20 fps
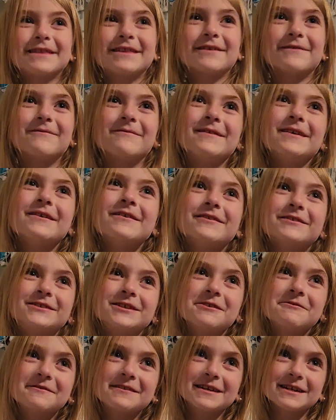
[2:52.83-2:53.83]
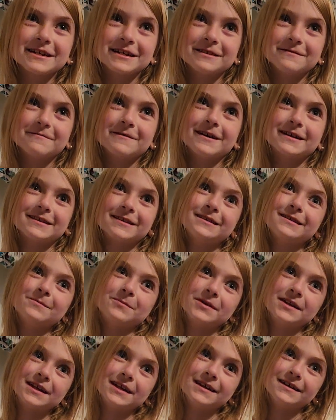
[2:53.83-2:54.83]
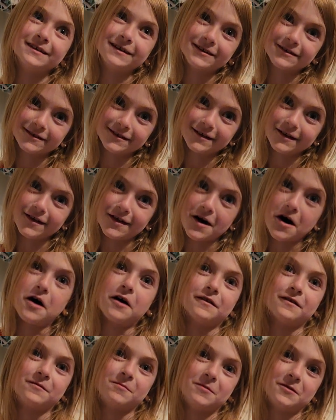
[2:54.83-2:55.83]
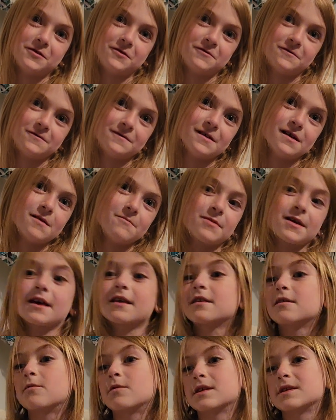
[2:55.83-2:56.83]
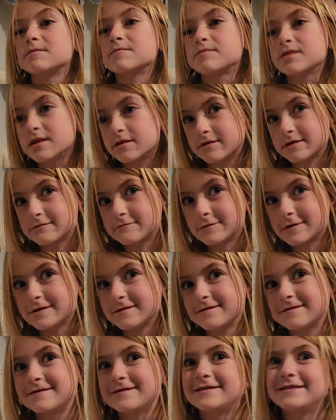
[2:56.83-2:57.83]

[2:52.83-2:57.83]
But the real joke is, why did the banana go to the hospital? Because it wasn't feeling well.